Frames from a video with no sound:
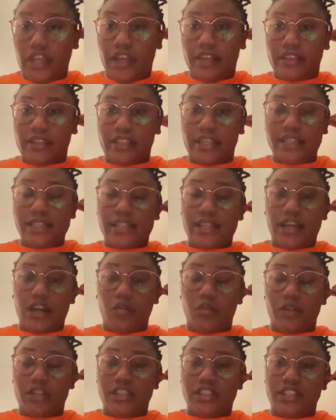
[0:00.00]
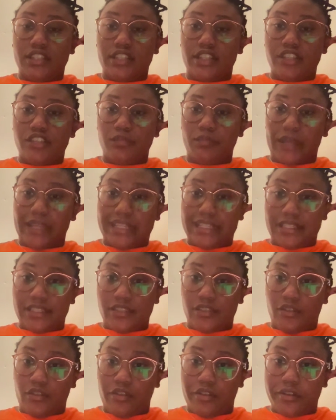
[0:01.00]
The last thing I wanted to touch bases
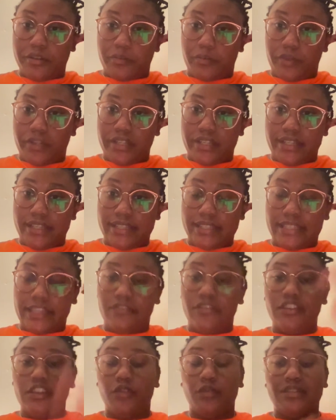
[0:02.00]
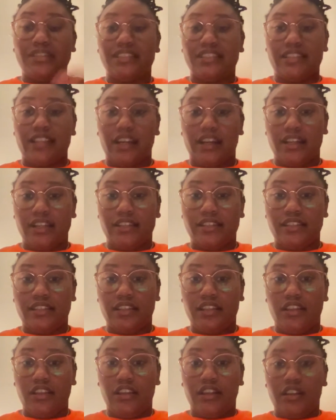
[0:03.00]
on was, even though it's not
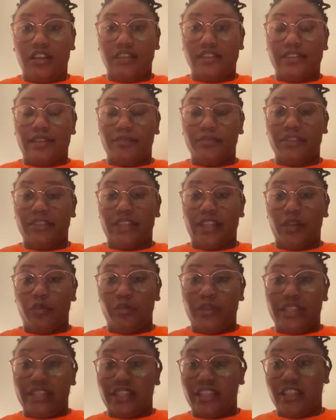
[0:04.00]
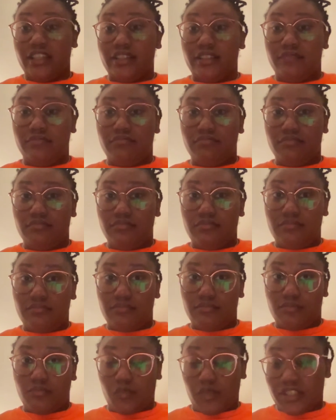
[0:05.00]
something that we
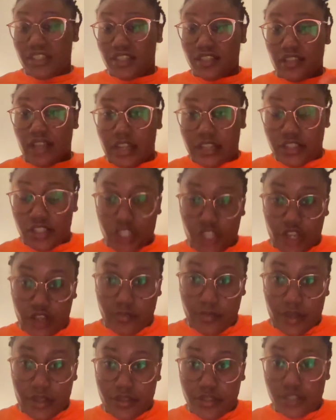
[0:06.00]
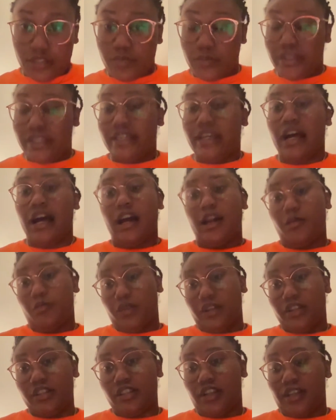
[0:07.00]
was assigned to talk about this week, I
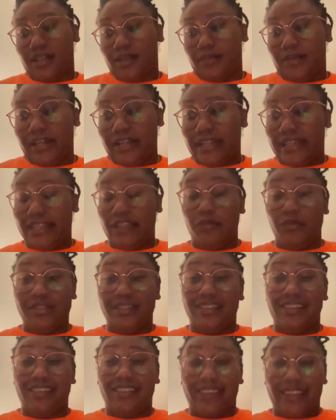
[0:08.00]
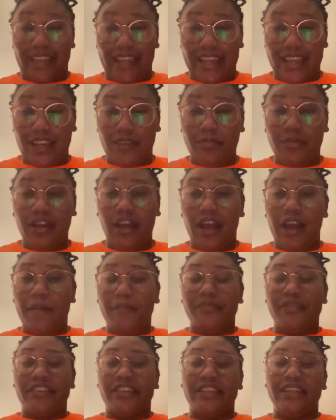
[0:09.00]
want to talk about it, and it was the theme.
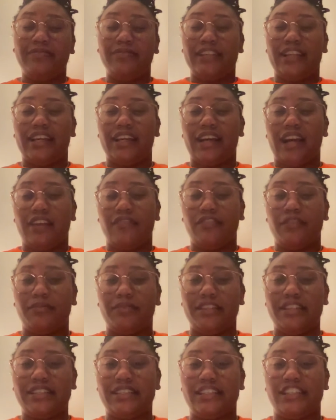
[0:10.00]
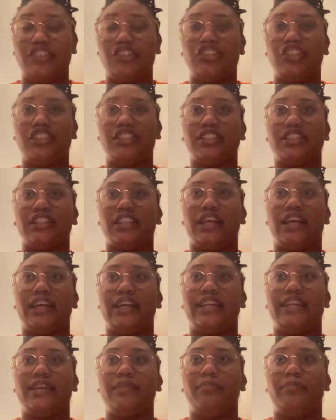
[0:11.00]
The theme that I got from this is just
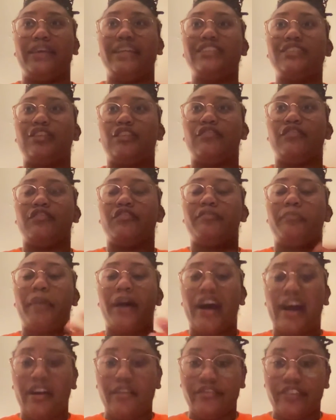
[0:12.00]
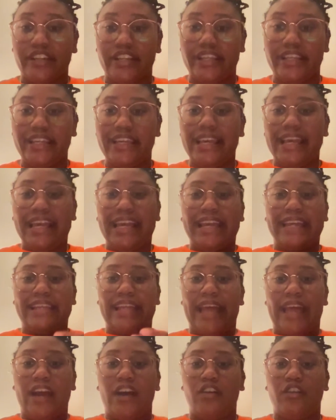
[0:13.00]
like based off of poverty and
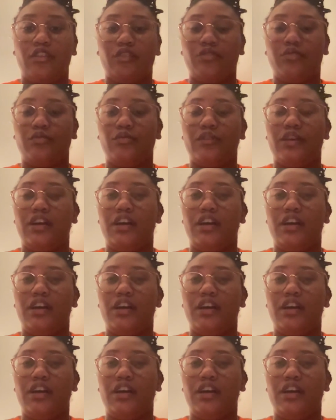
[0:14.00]
how